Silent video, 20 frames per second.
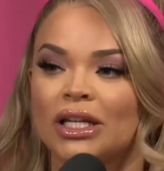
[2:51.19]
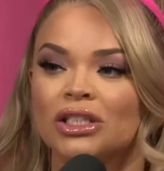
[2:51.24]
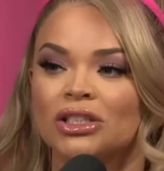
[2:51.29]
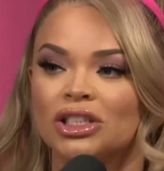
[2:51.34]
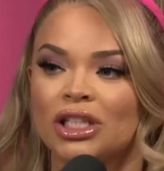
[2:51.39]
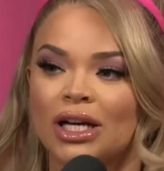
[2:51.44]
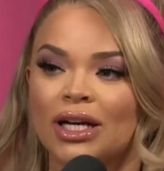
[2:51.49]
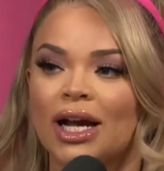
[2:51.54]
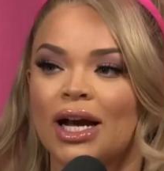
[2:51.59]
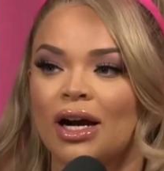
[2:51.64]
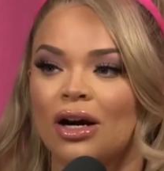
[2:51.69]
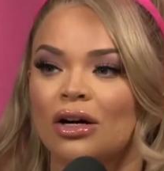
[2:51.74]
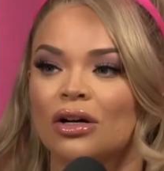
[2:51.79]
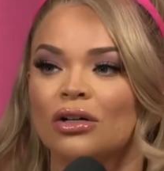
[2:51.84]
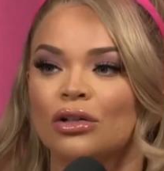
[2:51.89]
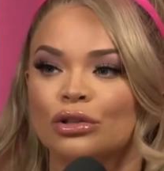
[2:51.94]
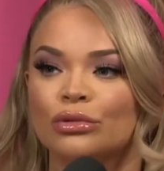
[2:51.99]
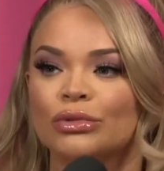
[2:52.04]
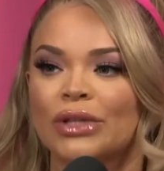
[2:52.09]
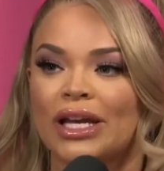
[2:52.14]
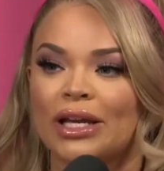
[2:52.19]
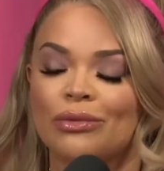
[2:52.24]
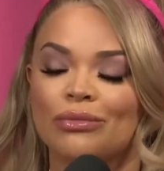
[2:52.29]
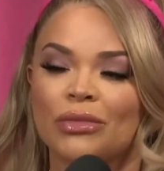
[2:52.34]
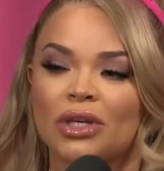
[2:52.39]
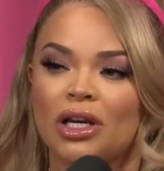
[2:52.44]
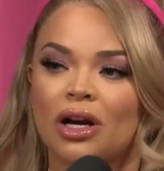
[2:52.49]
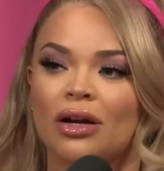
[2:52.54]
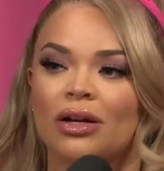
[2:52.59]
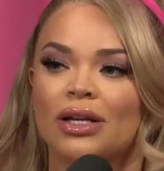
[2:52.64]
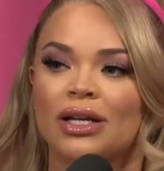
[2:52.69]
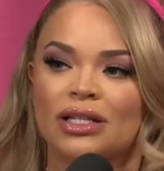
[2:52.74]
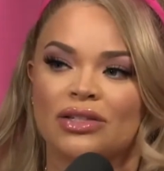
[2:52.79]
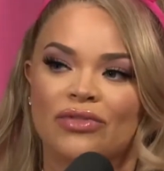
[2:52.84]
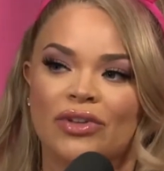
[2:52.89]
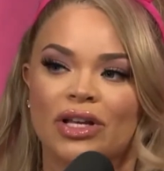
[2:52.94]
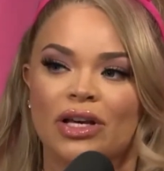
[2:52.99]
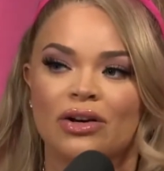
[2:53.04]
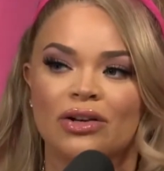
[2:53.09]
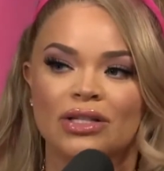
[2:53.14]
Like, check out like me on
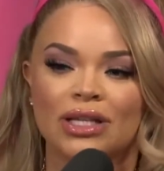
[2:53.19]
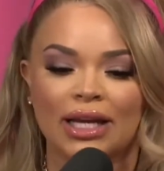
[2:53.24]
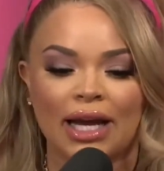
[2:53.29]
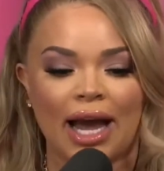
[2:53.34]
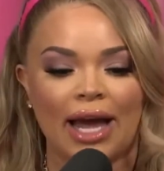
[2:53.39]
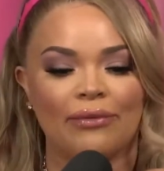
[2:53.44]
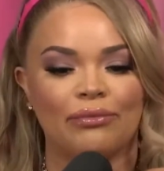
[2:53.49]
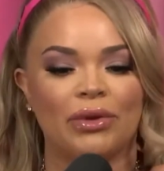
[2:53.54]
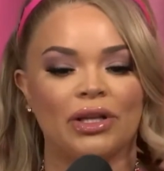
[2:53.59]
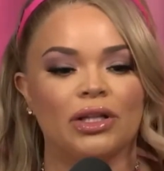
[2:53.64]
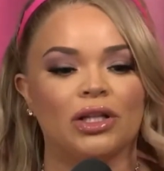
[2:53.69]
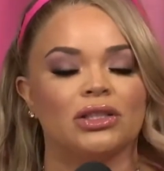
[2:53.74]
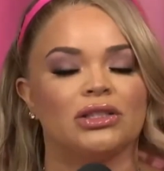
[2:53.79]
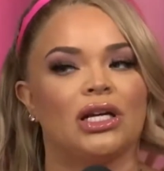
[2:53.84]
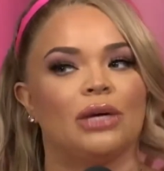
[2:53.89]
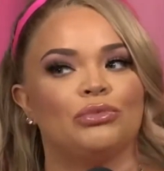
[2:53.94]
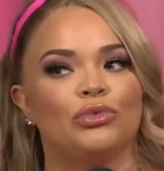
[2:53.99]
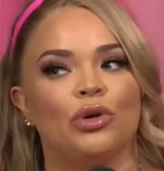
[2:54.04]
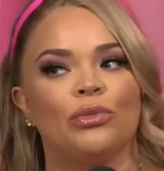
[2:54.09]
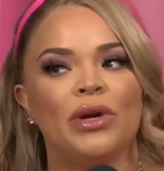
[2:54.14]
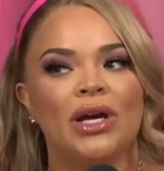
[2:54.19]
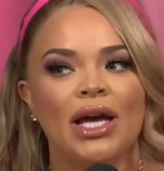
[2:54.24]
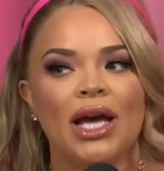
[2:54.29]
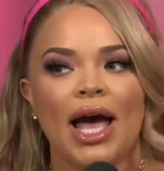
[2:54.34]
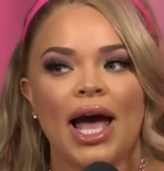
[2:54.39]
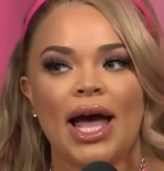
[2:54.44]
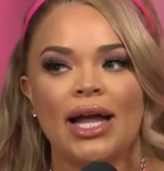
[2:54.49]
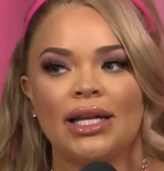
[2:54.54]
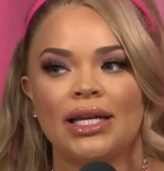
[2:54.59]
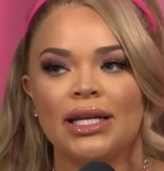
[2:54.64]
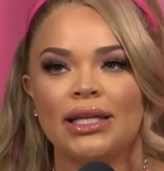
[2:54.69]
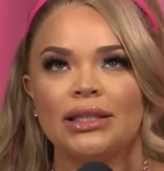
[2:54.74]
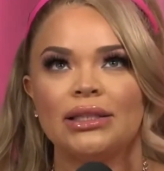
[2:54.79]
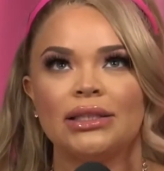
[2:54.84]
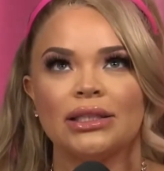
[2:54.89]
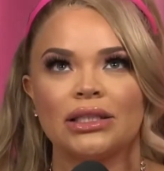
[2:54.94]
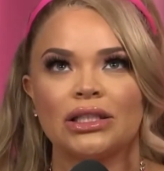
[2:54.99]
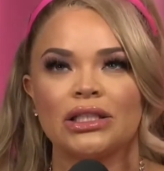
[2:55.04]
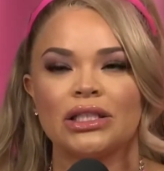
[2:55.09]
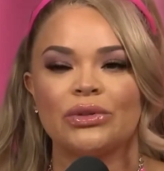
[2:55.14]
his videos. Like, I've been hooked up to him. And he
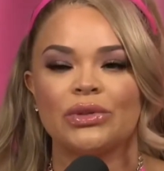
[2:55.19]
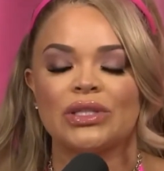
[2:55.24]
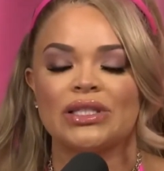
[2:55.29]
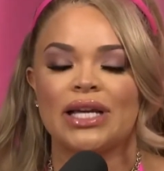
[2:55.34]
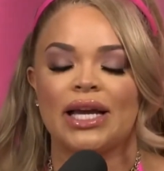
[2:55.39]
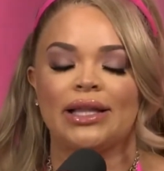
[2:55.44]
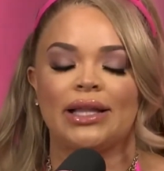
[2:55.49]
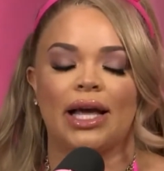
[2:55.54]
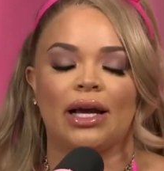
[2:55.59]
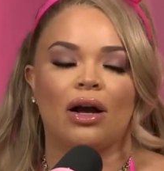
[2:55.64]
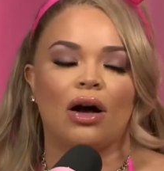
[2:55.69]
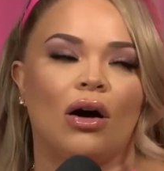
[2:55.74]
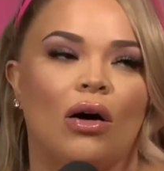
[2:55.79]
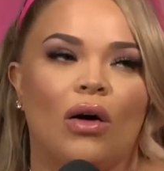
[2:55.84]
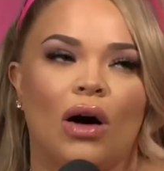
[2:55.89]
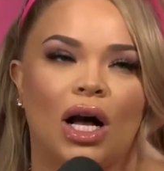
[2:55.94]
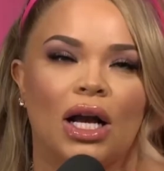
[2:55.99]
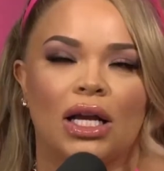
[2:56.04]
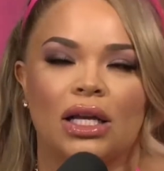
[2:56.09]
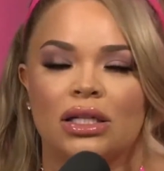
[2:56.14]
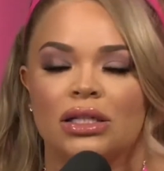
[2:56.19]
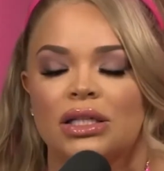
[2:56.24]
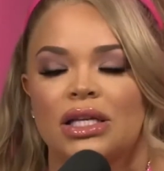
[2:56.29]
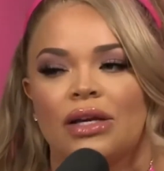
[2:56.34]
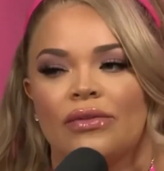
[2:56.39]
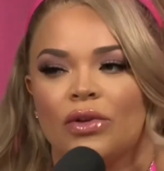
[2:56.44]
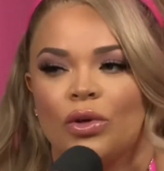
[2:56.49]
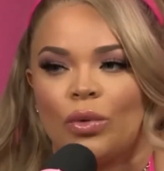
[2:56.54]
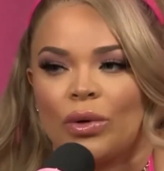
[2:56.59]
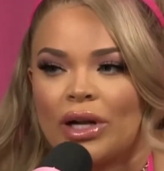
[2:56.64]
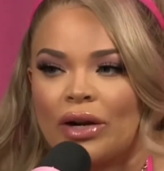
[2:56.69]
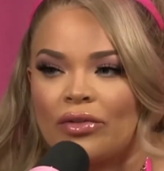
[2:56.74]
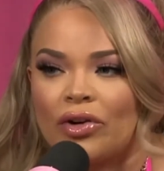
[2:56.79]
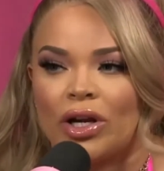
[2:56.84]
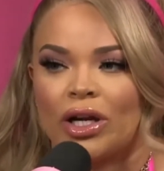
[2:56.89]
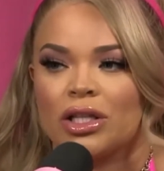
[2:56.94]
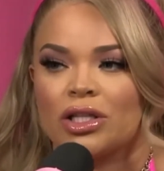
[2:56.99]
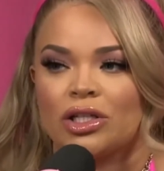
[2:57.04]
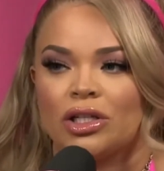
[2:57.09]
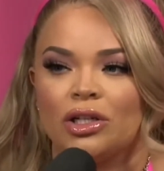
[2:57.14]
literally will say like, oh, I can give you
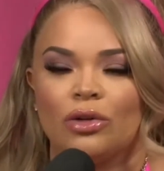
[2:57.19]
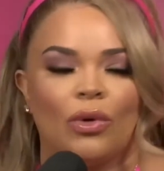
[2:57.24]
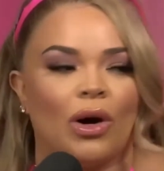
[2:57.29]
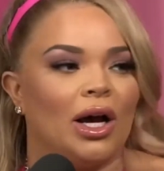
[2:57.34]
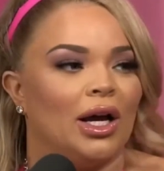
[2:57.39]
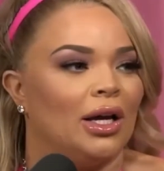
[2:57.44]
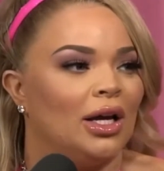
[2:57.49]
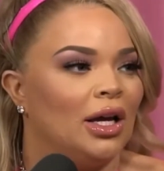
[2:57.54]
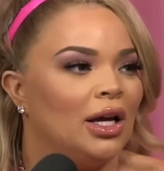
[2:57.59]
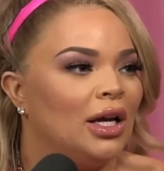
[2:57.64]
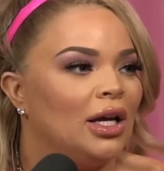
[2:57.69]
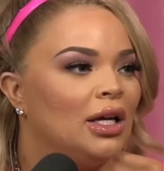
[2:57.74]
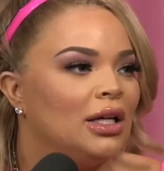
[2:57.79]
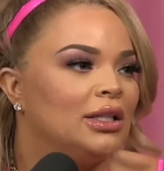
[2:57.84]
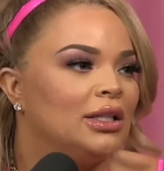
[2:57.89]
whatever answer you want.